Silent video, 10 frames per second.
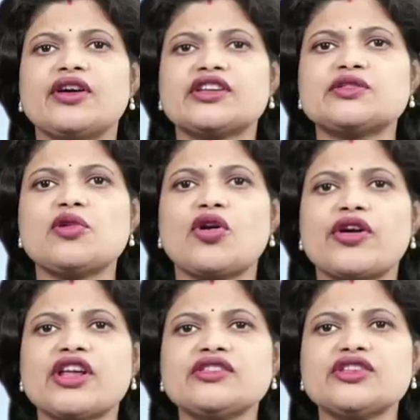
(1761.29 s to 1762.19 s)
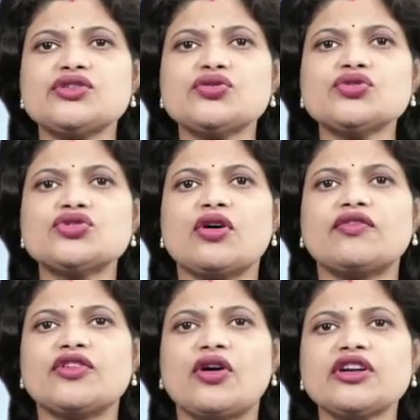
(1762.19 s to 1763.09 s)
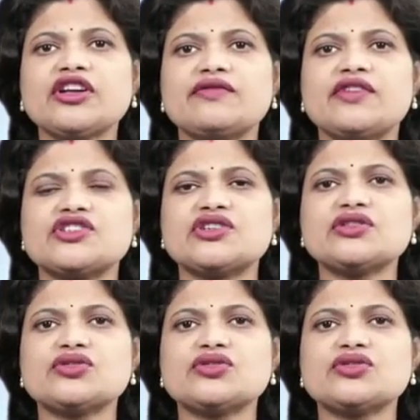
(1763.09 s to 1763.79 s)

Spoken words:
exploring the use of non-conventional